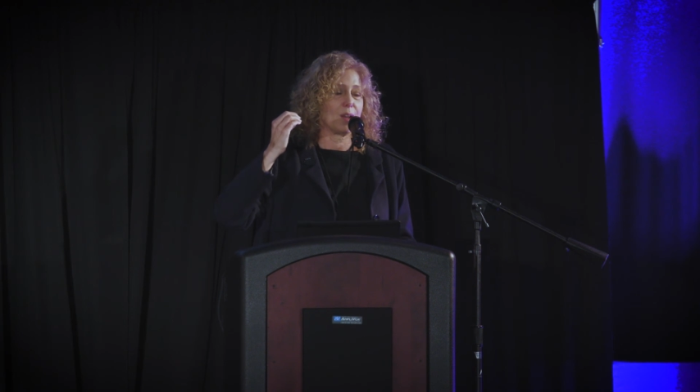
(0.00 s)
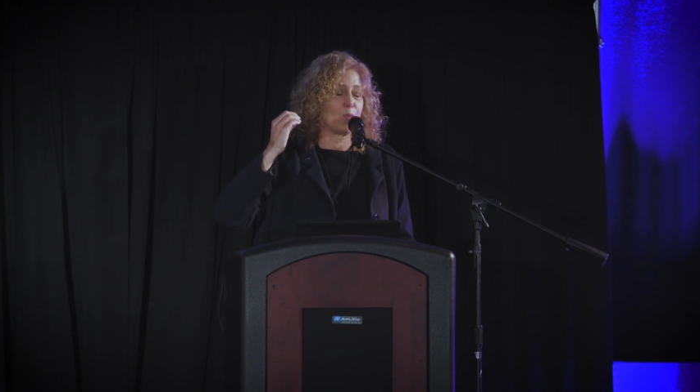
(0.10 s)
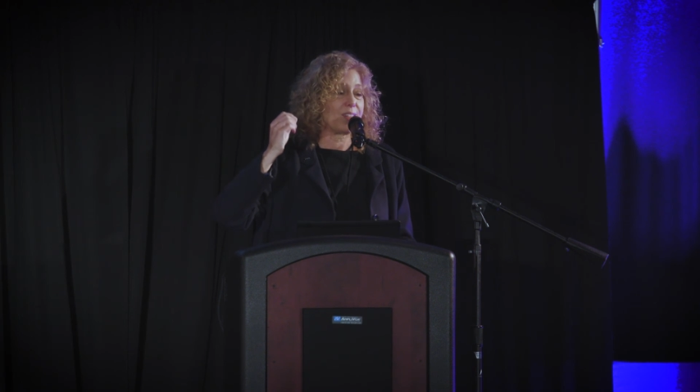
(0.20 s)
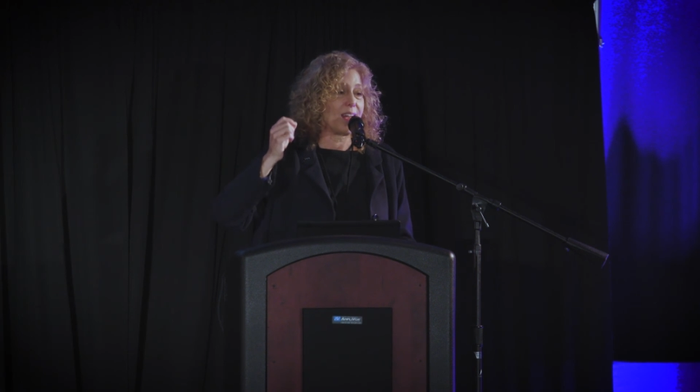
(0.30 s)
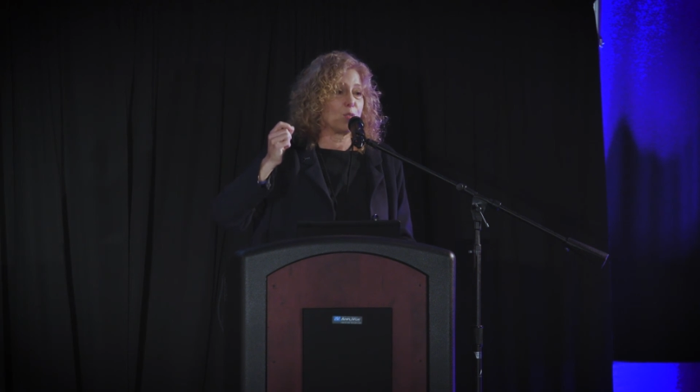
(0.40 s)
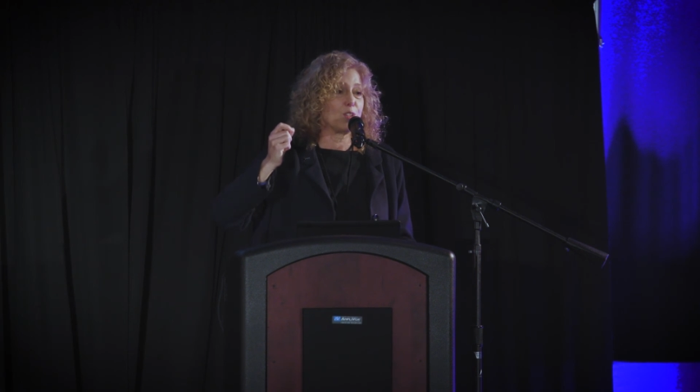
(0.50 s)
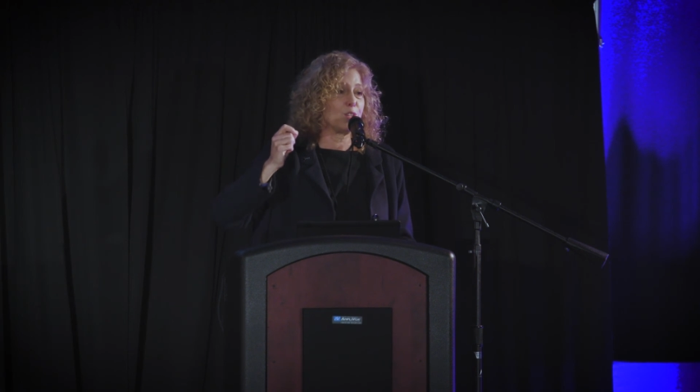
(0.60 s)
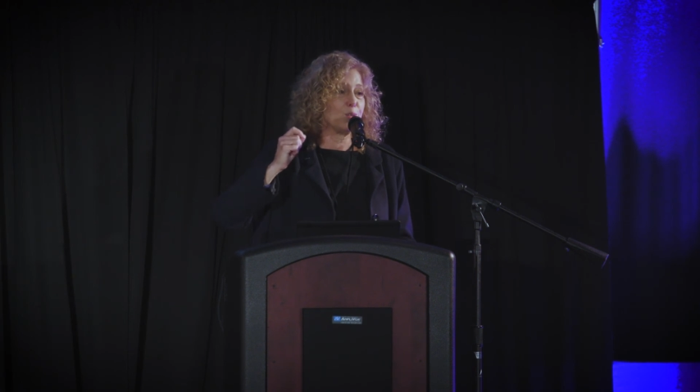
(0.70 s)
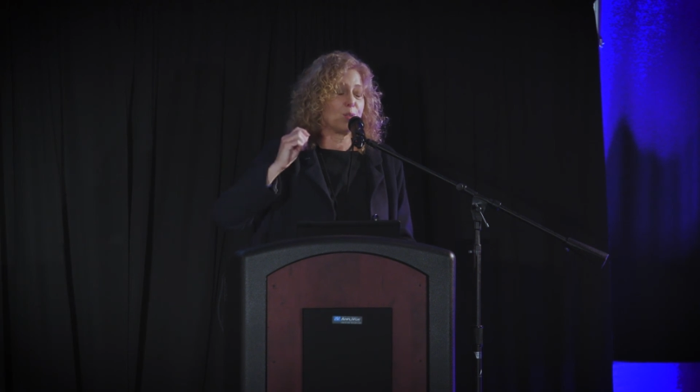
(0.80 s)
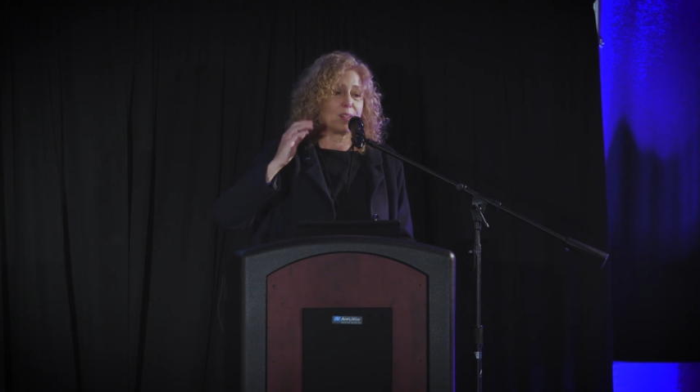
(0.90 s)
without
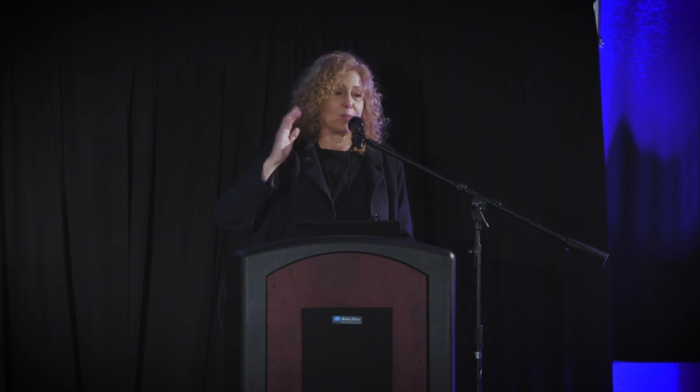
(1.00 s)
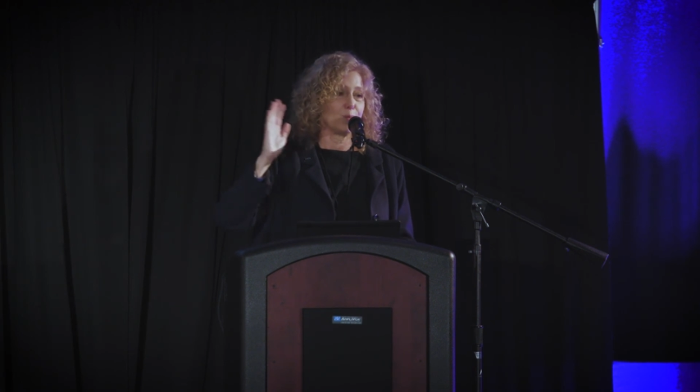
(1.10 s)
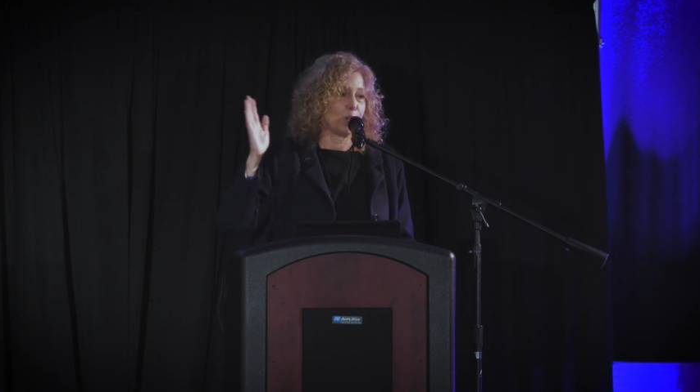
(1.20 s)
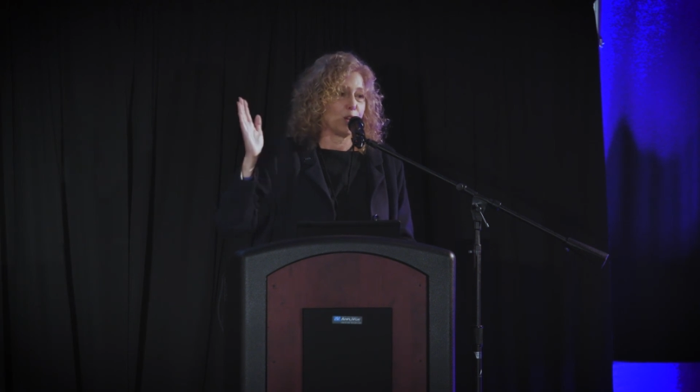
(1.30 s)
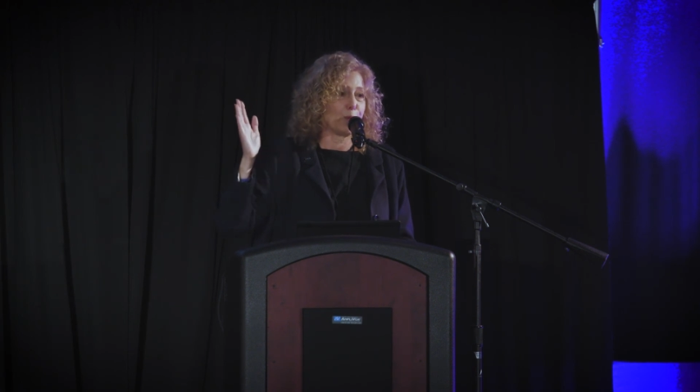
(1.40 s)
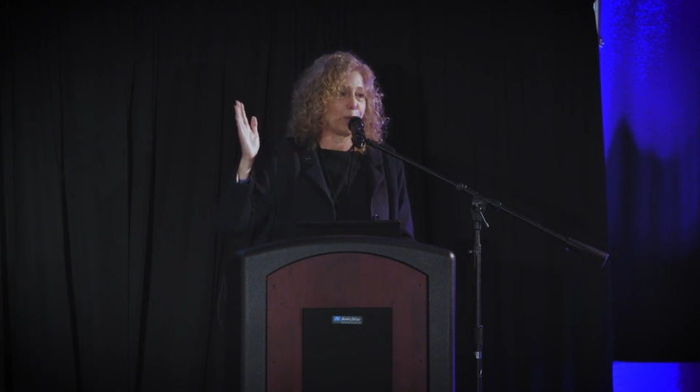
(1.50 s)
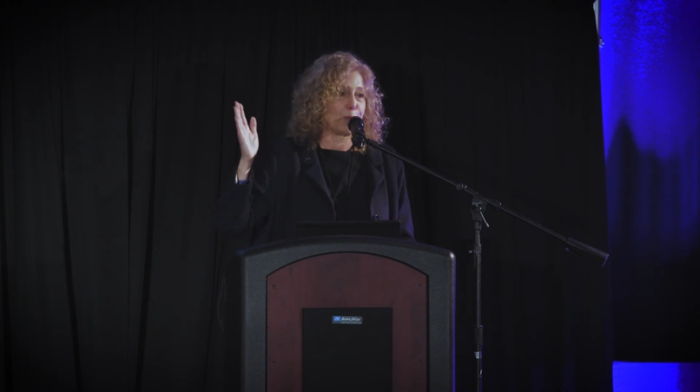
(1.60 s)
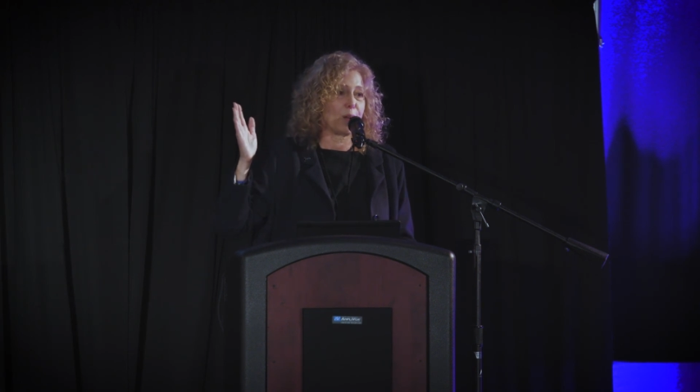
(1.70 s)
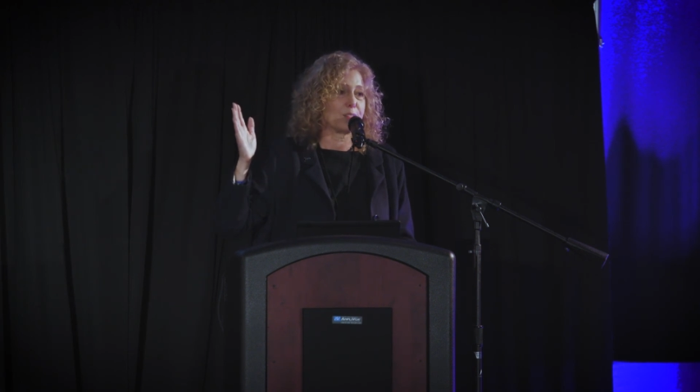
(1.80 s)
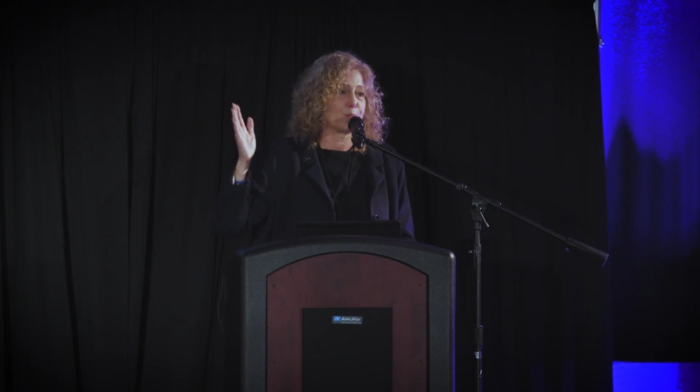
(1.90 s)
you, it would not be
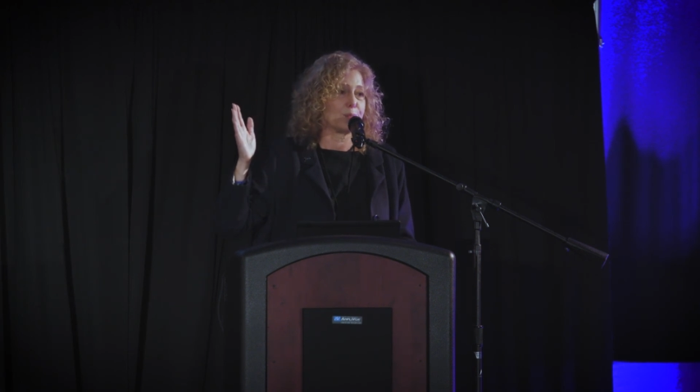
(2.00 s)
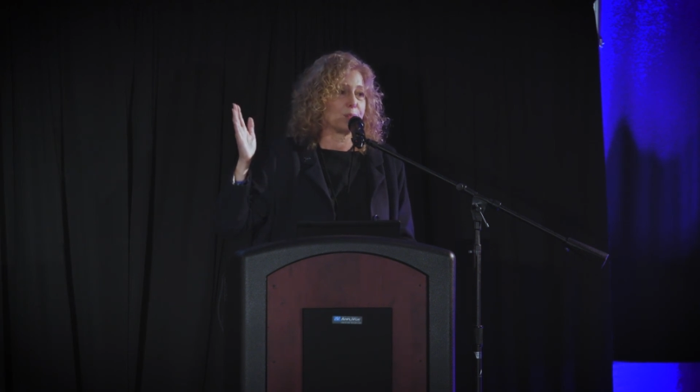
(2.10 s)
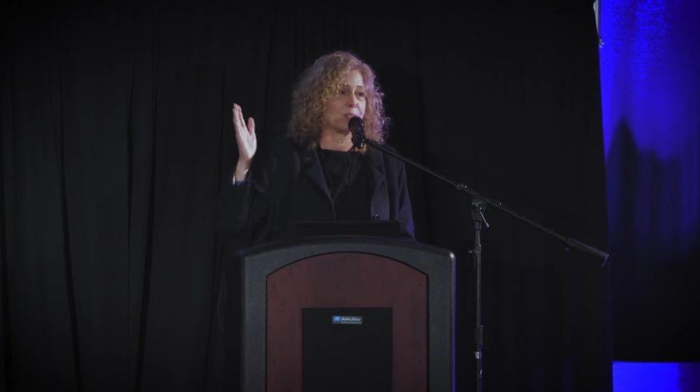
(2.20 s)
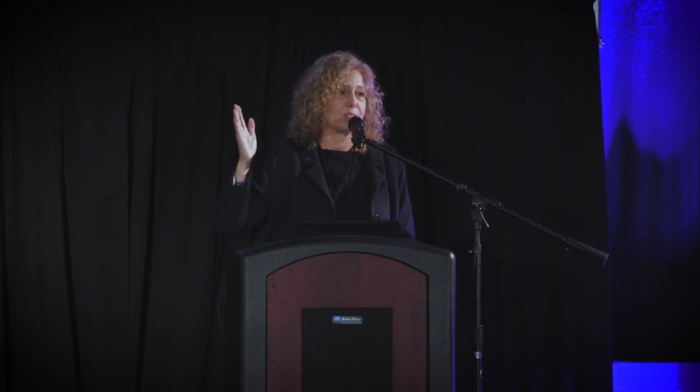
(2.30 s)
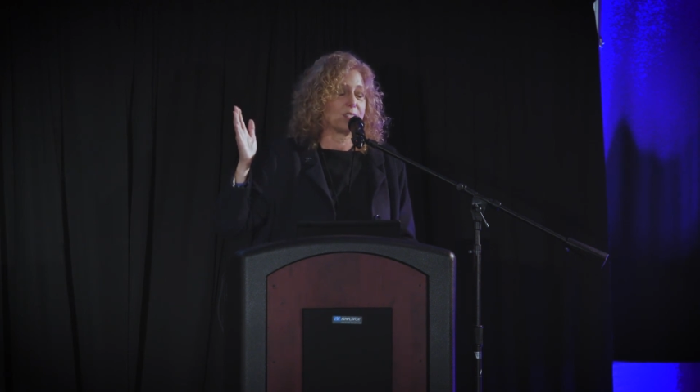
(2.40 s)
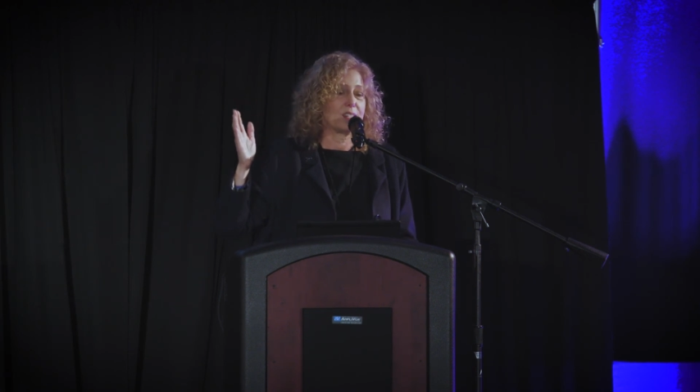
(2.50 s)
possible.